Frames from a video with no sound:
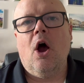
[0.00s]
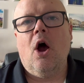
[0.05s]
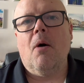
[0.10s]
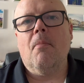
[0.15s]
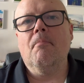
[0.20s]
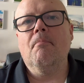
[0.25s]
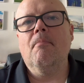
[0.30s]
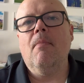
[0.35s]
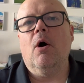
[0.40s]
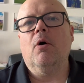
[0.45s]

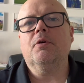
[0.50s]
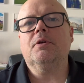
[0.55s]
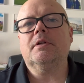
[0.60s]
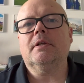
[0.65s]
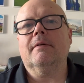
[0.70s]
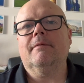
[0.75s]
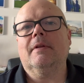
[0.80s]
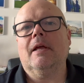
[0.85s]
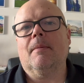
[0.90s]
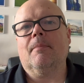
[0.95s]
Most
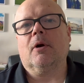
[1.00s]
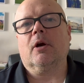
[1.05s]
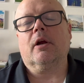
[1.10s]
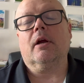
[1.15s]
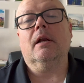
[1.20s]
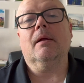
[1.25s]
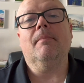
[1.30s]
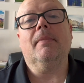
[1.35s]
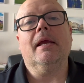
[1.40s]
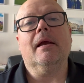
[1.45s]
of them are
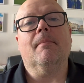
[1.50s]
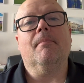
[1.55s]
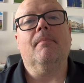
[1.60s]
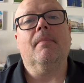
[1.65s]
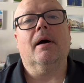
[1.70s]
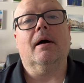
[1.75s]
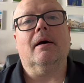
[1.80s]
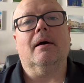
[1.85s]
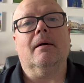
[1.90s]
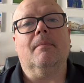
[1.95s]
going to be
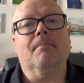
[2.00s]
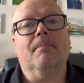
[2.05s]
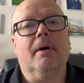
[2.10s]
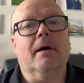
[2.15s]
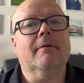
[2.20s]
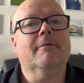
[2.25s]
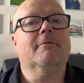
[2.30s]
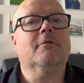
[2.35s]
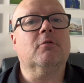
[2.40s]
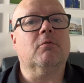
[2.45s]

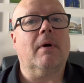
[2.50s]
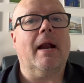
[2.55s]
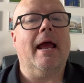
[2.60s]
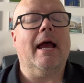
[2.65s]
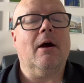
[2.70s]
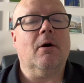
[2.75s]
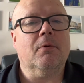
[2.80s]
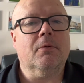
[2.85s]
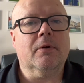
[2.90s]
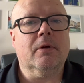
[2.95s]
above
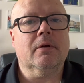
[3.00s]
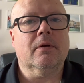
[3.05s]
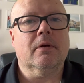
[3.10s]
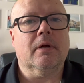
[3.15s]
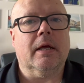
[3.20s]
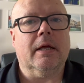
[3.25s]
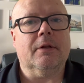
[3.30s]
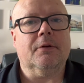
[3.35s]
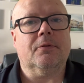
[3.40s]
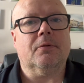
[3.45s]
ground,
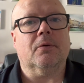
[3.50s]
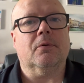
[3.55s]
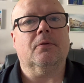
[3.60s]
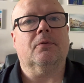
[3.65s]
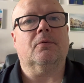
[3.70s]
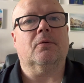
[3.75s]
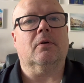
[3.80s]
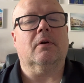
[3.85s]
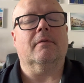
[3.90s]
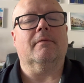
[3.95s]
so
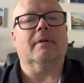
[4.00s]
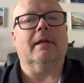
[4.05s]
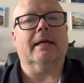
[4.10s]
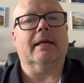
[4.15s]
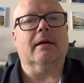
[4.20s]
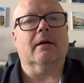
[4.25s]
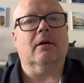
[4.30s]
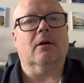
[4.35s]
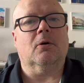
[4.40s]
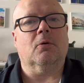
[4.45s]
sort of like a